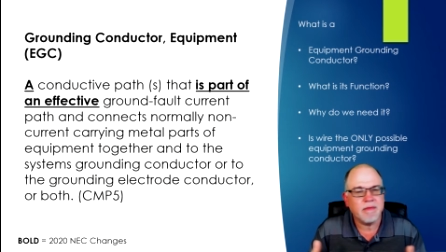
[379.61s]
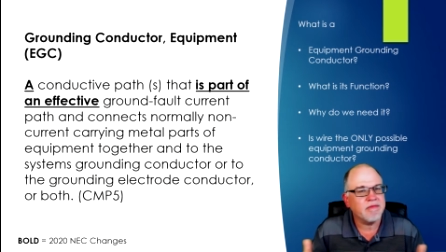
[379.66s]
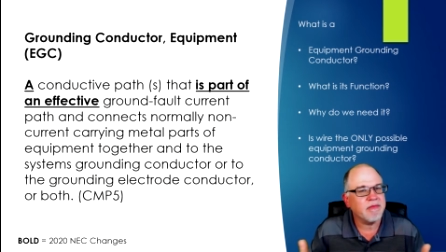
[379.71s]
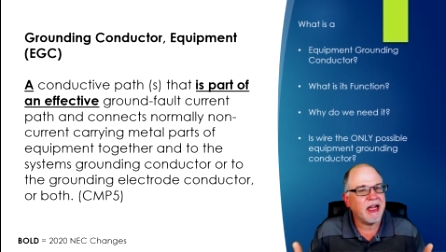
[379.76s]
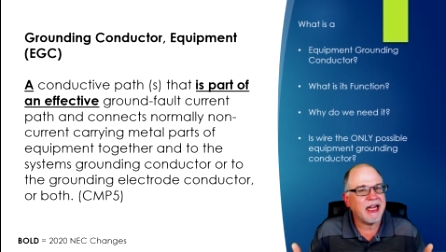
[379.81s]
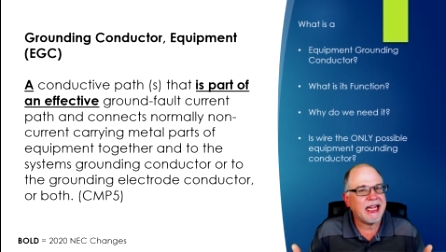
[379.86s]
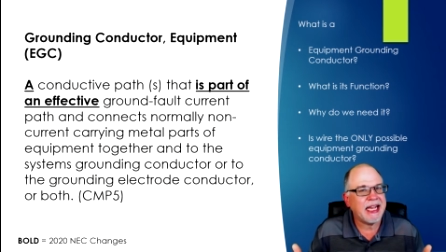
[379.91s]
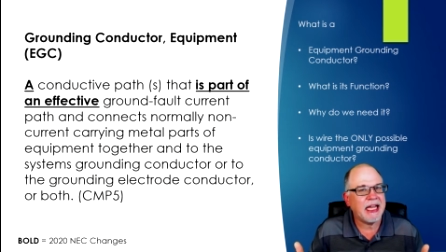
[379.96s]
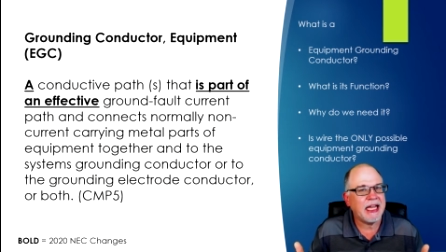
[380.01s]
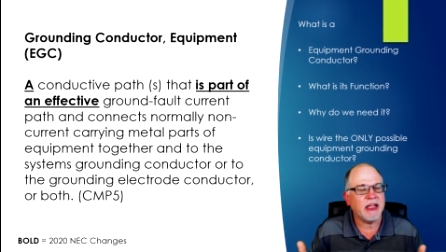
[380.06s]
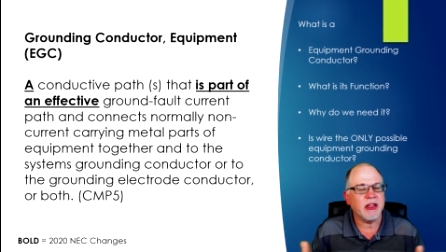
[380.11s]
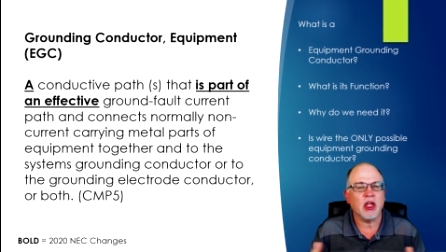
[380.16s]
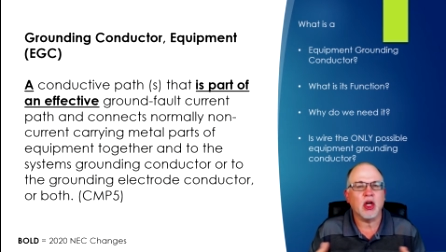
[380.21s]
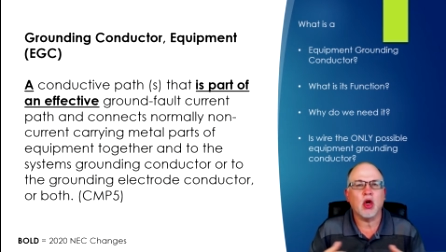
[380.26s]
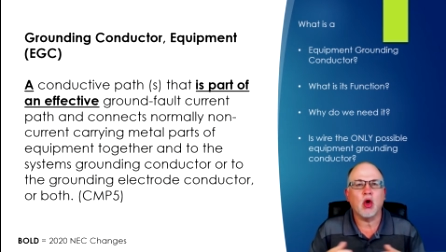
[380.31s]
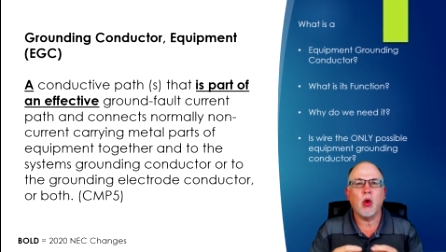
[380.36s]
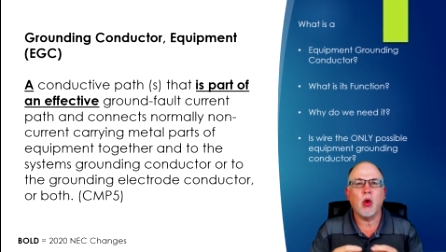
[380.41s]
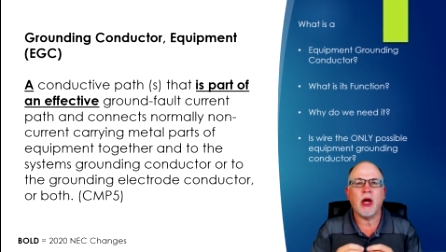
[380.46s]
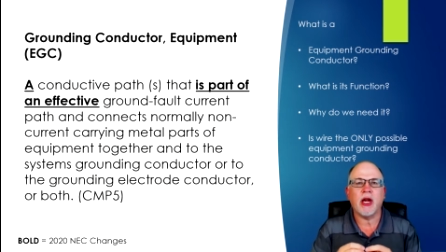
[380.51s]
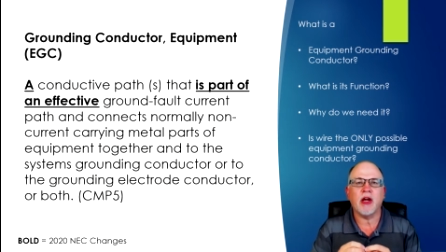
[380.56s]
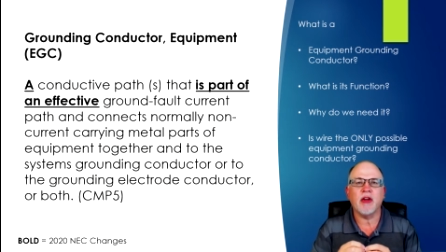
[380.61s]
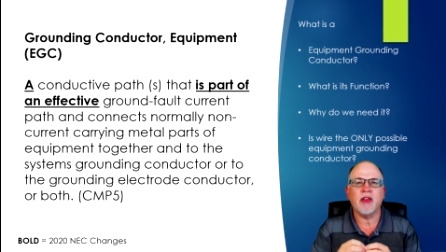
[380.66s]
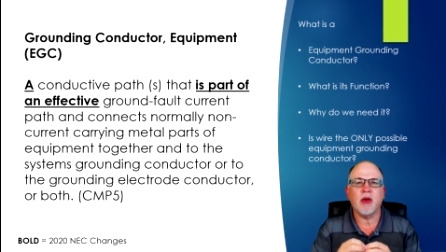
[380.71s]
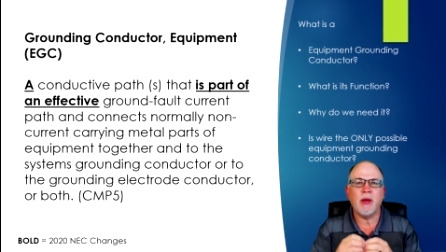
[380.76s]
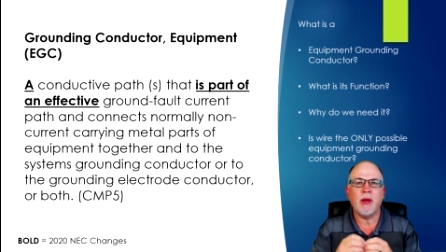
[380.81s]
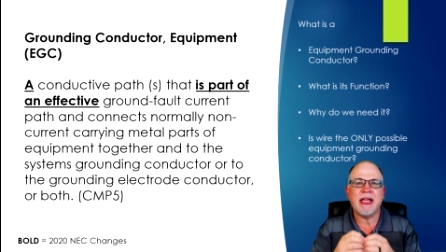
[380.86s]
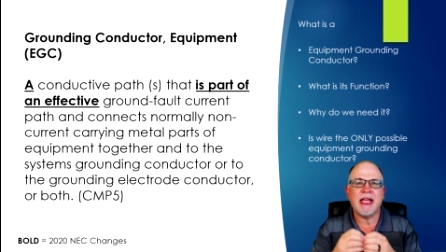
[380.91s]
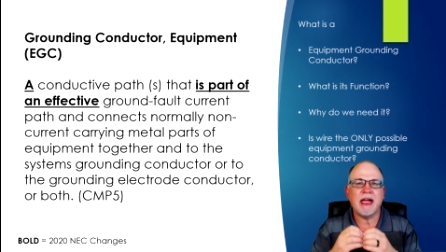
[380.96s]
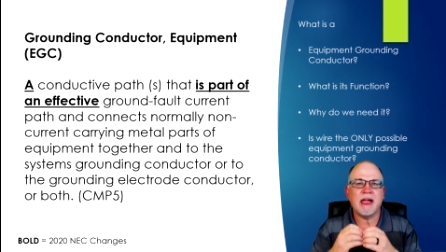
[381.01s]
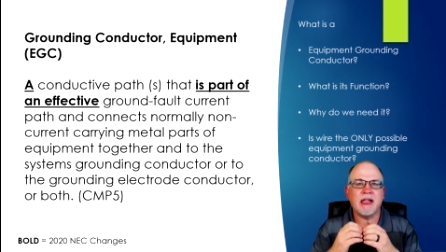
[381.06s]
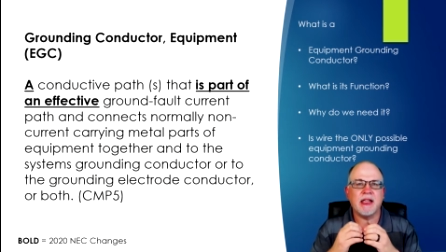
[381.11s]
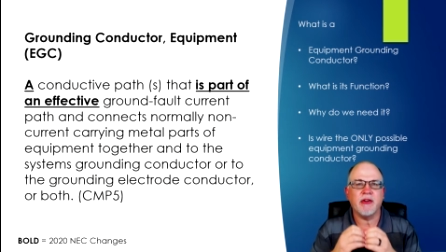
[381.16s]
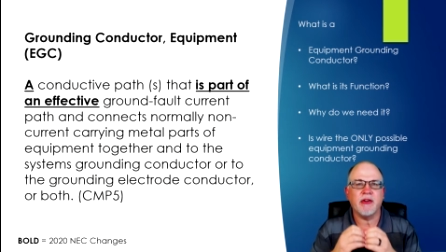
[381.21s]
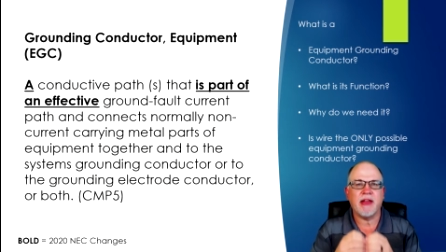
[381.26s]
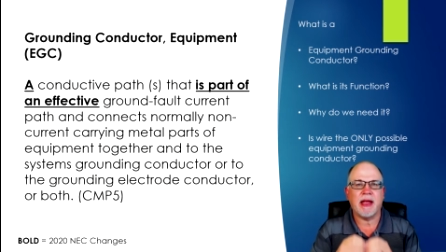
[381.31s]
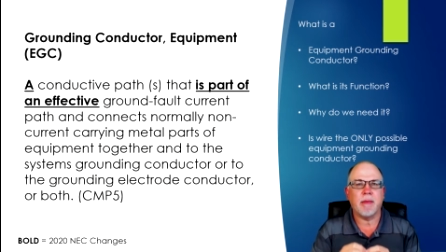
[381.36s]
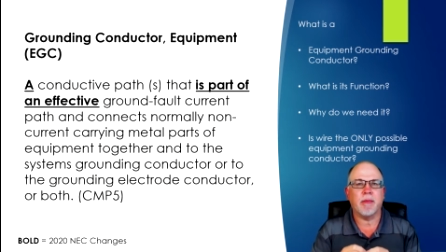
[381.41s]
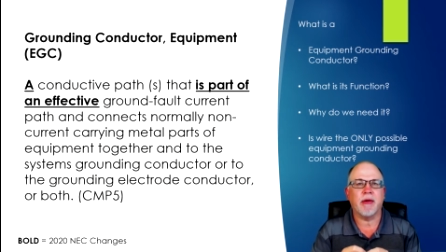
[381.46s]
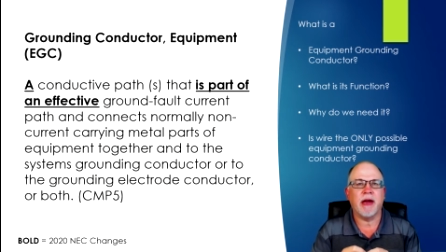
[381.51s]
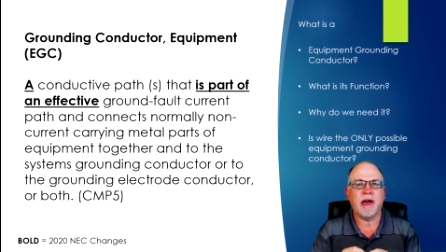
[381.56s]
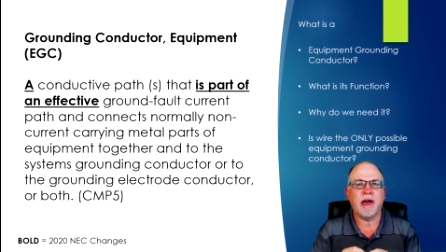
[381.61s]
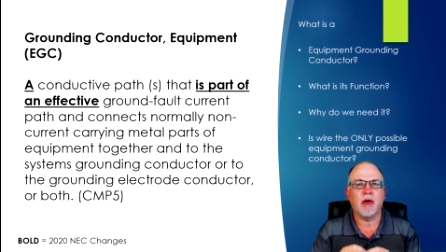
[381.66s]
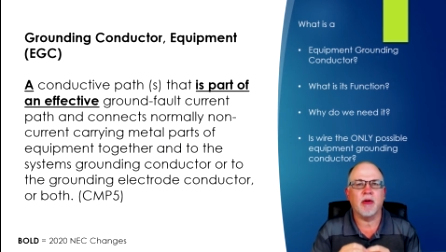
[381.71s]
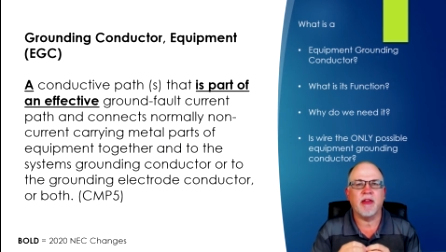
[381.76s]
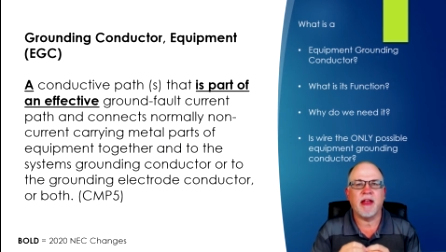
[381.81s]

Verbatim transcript: Again, the quicker that we can clear that breaker or